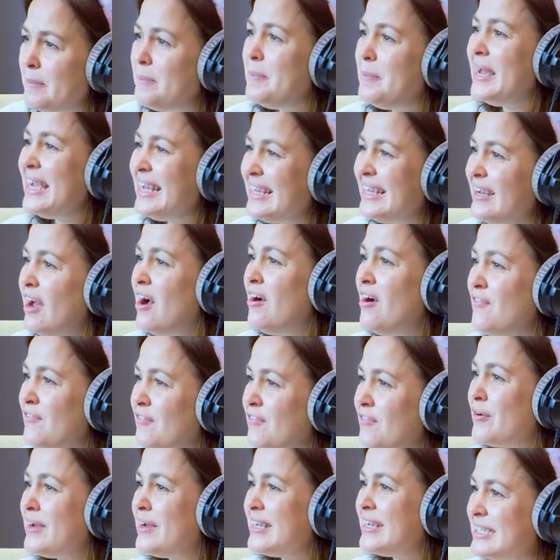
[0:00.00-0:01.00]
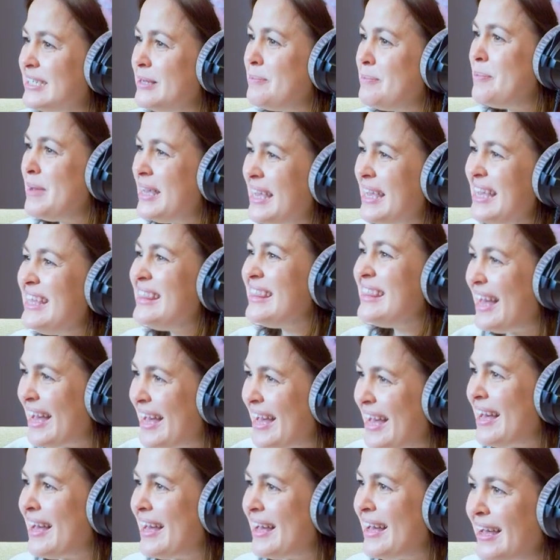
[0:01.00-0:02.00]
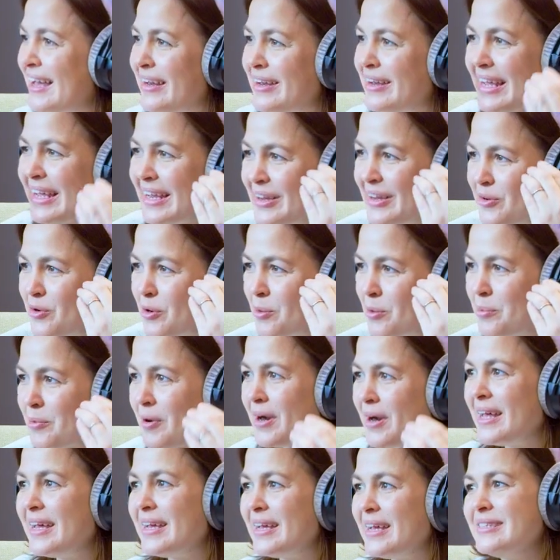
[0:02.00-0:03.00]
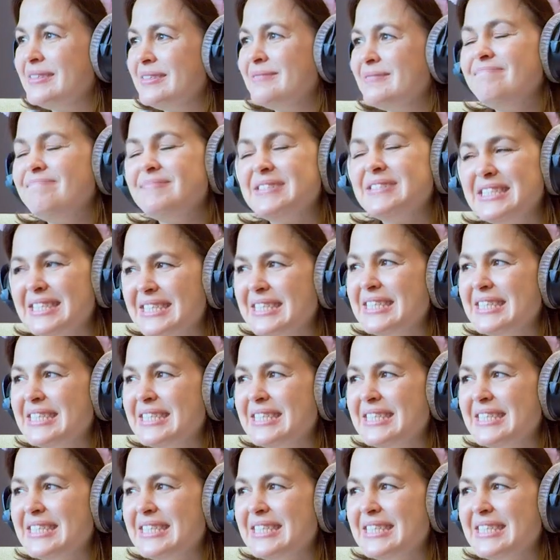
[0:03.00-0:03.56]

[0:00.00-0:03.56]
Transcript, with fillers: But enough for it to be there and in your brain. Yeah, and I think